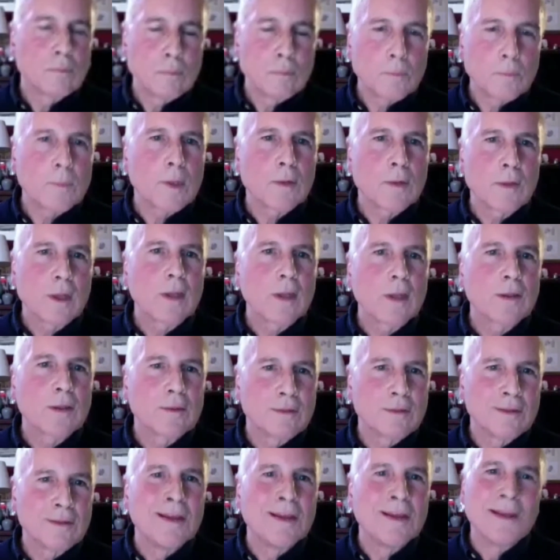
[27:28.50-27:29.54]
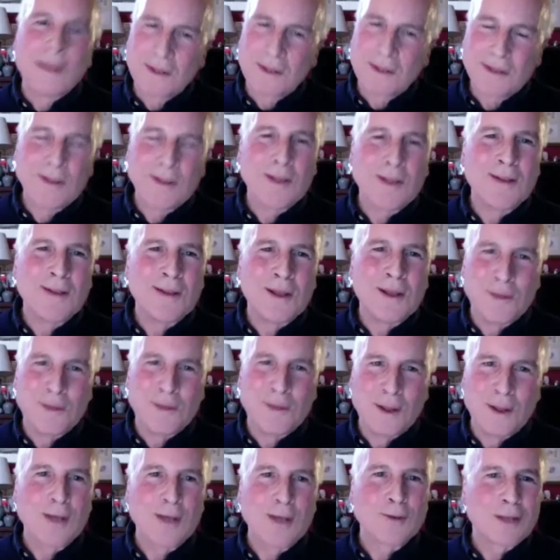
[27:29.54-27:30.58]
So have I answered your
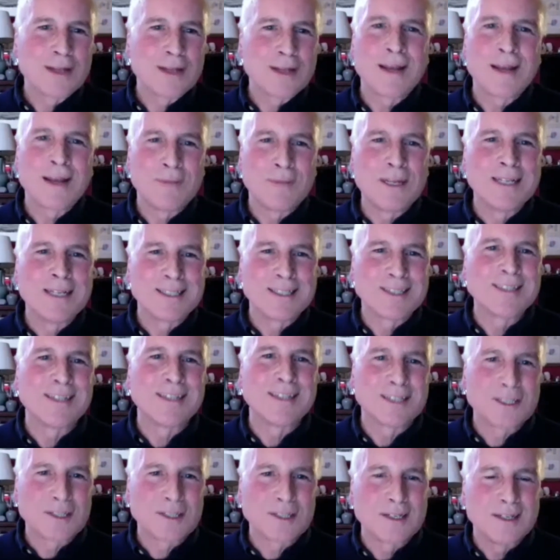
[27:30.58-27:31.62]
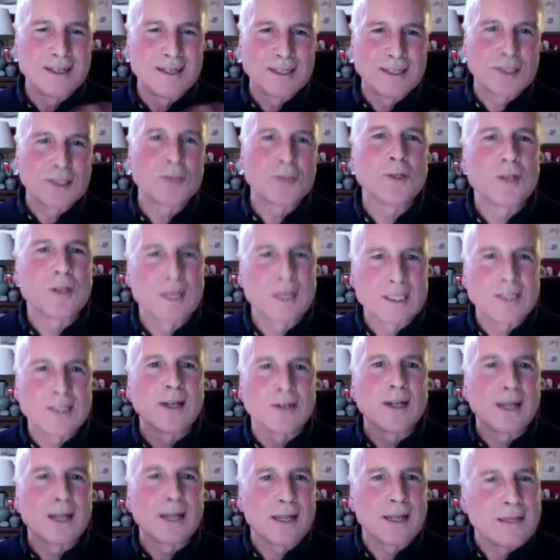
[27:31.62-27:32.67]
question? No, I mean, it's a good answer,
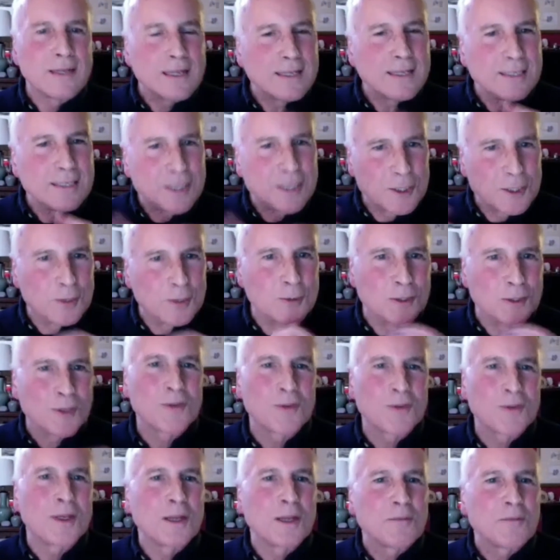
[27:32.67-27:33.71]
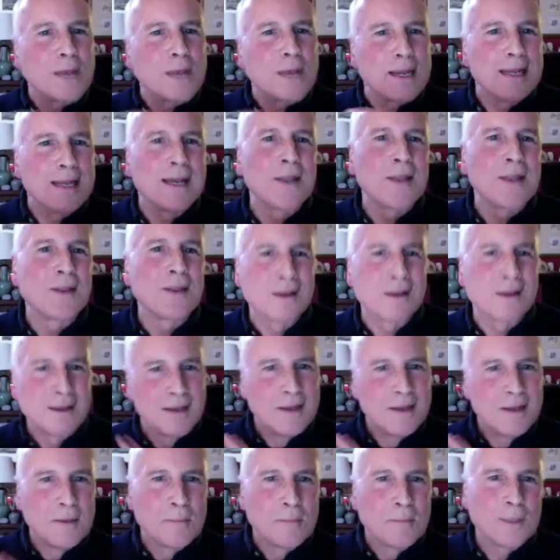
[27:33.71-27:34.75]
and it leads you to think of many other
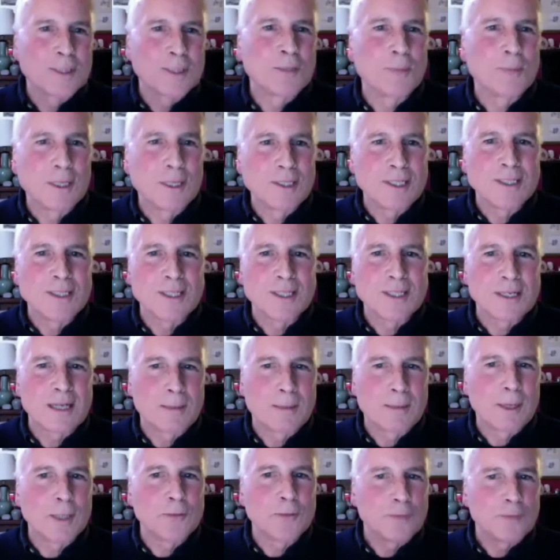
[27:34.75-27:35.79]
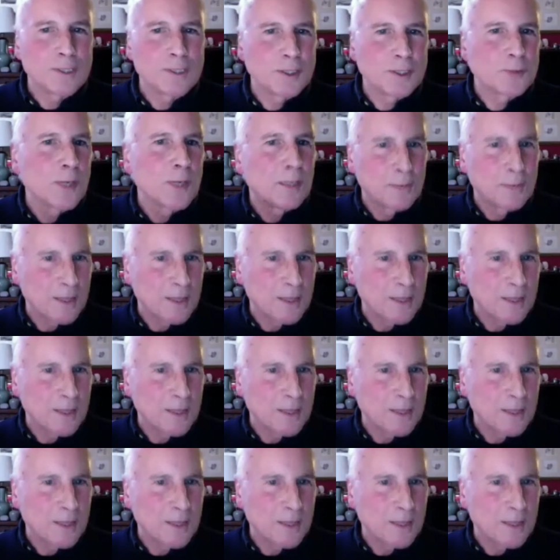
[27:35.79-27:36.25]
possibilities that come out of it as well.